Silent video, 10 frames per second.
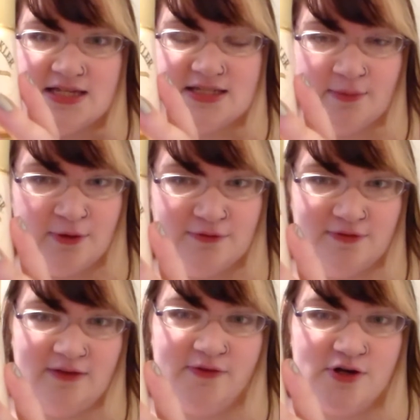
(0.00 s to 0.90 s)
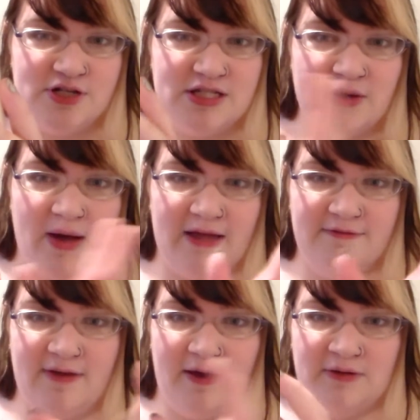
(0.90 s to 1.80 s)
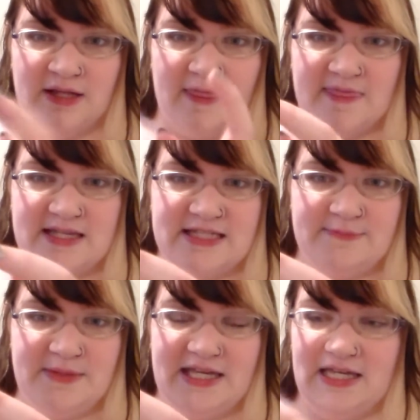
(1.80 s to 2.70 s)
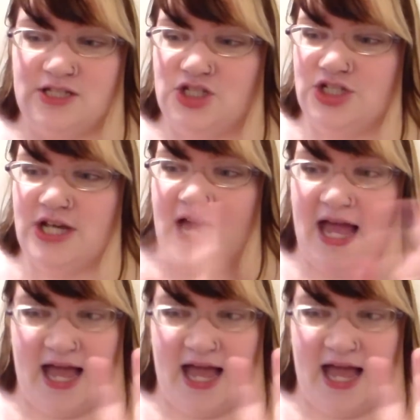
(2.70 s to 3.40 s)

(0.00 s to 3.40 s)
summer flavor, so I found this peach